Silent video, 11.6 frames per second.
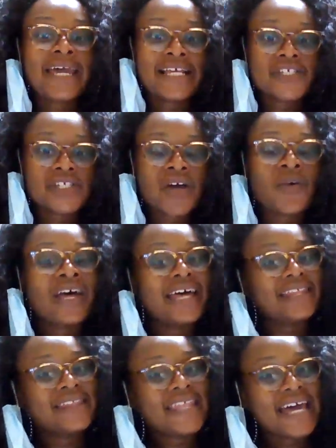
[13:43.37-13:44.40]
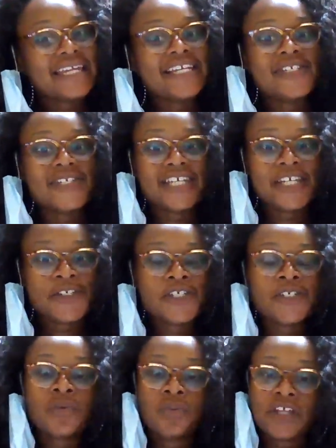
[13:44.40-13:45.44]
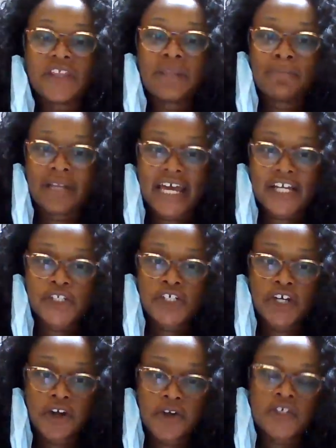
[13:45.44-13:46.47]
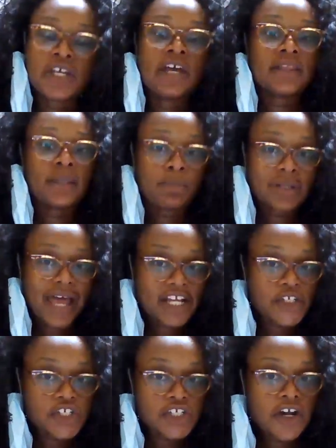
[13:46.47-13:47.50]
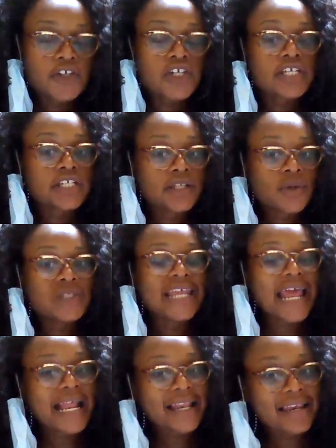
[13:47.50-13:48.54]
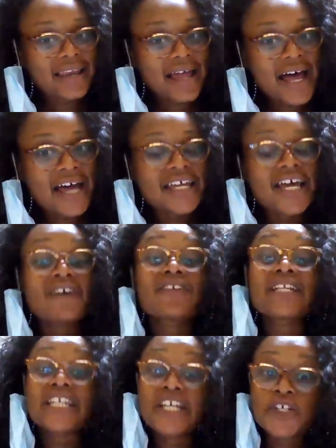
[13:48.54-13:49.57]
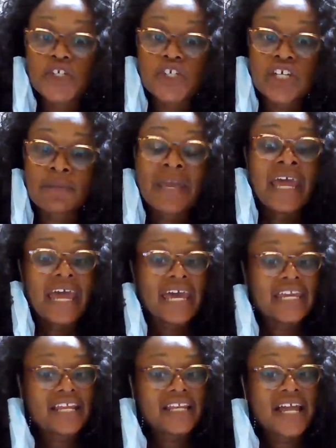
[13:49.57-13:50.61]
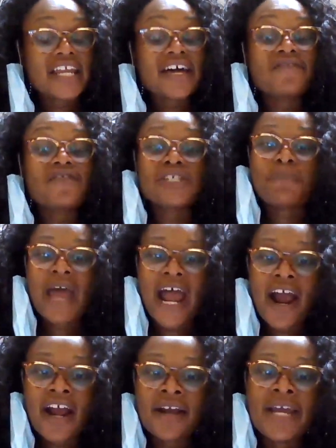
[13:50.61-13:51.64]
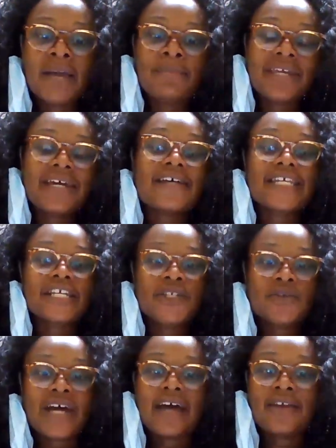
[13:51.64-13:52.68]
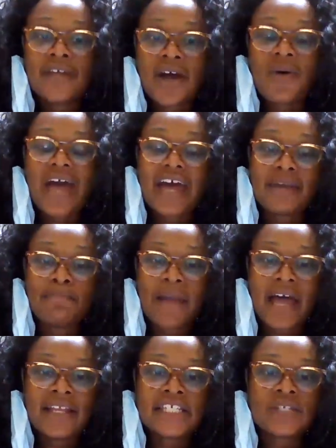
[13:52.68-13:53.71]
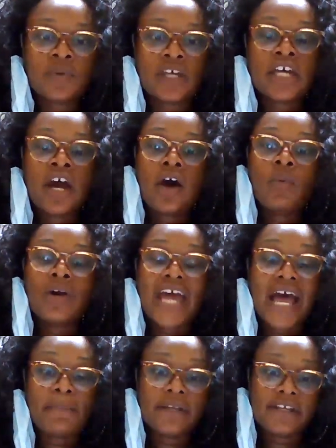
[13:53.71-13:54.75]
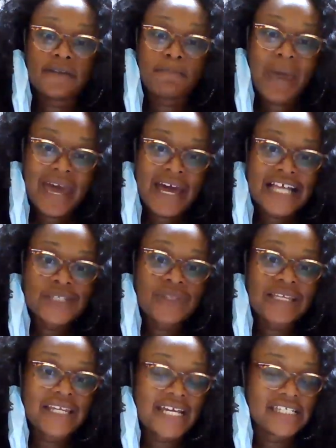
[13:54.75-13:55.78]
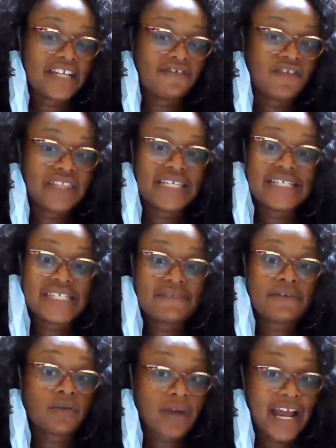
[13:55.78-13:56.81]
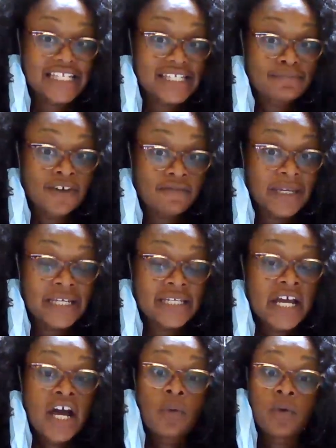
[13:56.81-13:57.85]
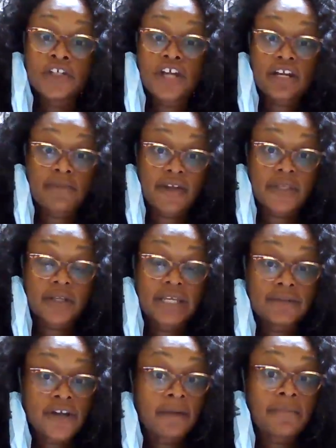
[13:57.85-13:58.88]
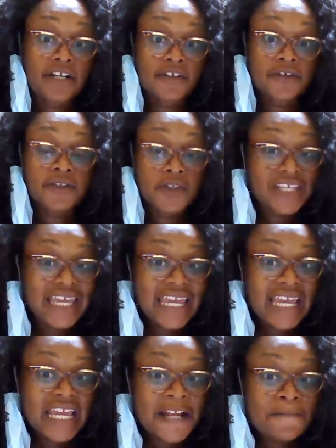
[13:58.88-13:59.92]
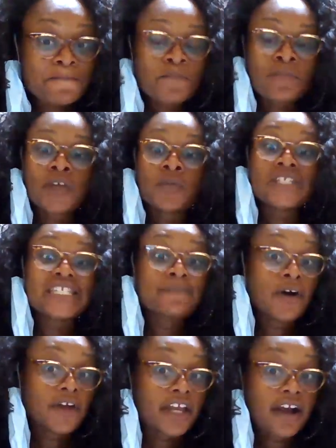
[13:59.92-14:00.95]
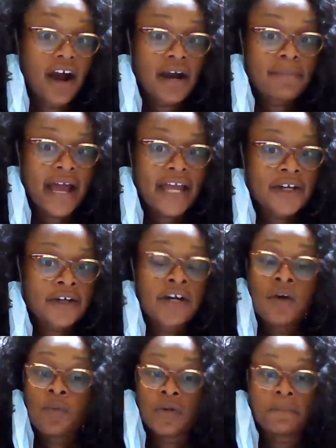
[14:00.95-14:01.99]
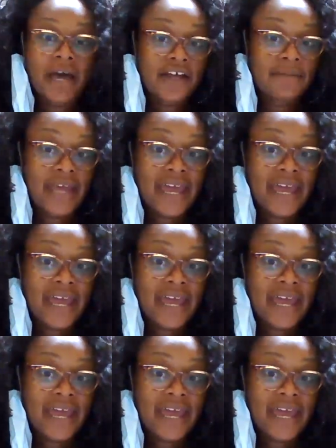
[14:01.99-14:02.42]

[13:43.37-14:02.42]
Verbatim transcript: And so that is the issue with the black church. The black church is losing a lot of leadership and a lot of its power because they do not know how to balance with what happened in the past, with the 1950 civil rights movement, with Dr. Martin Luther King, with Stokely Carmichael, with Malcolm